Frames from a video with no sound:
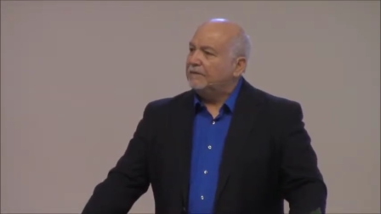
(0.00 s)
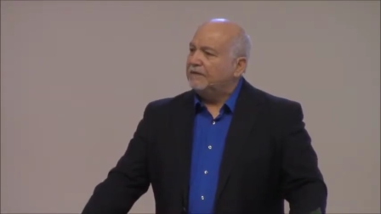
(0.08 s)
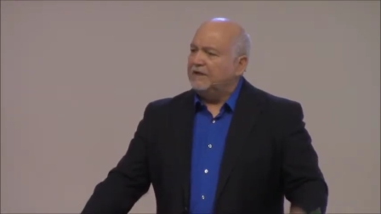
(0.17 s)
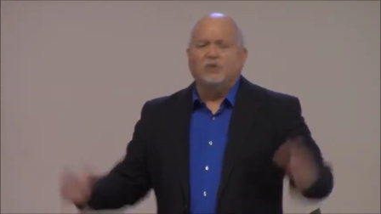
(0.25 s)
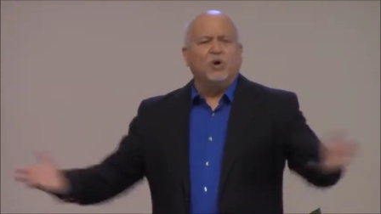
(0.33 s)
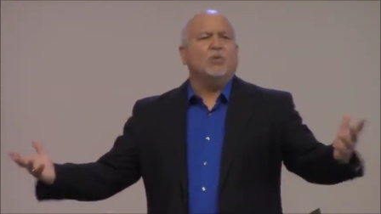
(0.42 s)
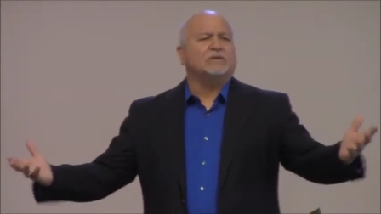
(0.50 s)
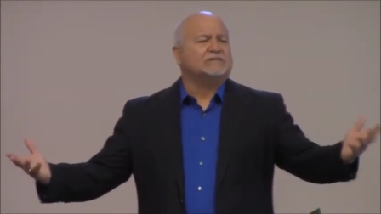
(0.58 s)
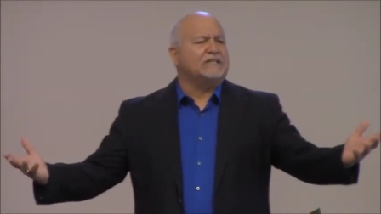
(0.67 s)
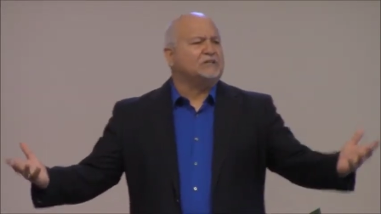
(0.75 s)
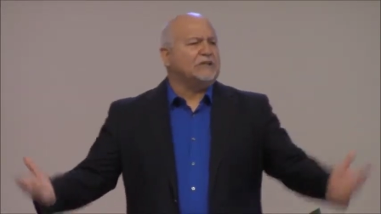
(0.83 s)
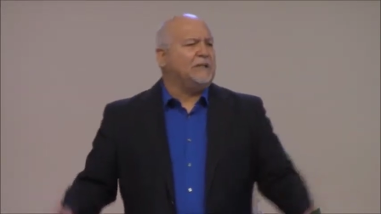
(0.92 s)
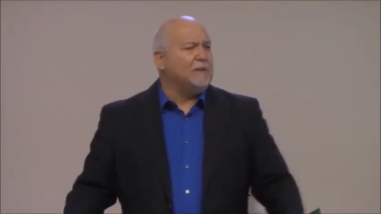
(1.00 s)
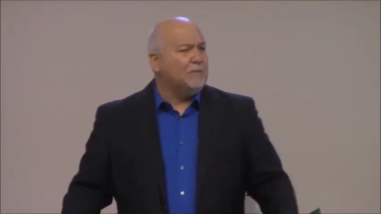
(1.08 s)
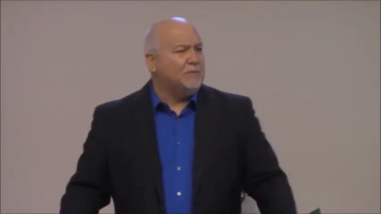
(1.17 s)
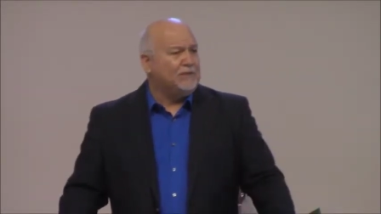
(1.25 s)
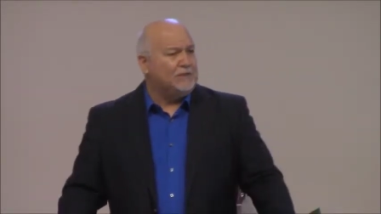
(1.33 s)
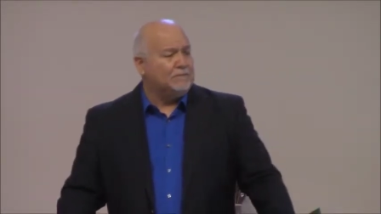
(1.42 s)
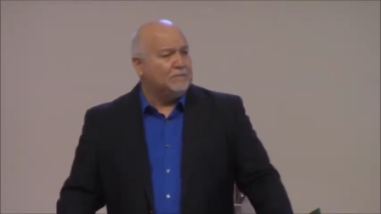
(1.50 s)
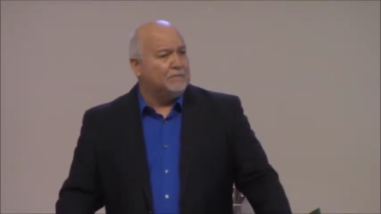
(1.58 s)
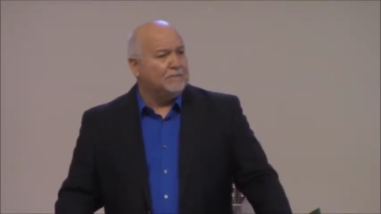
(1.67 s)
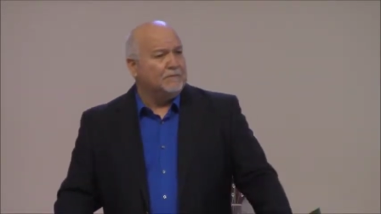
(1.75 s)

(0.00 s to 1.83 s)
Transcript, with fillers: And no one's there to help them.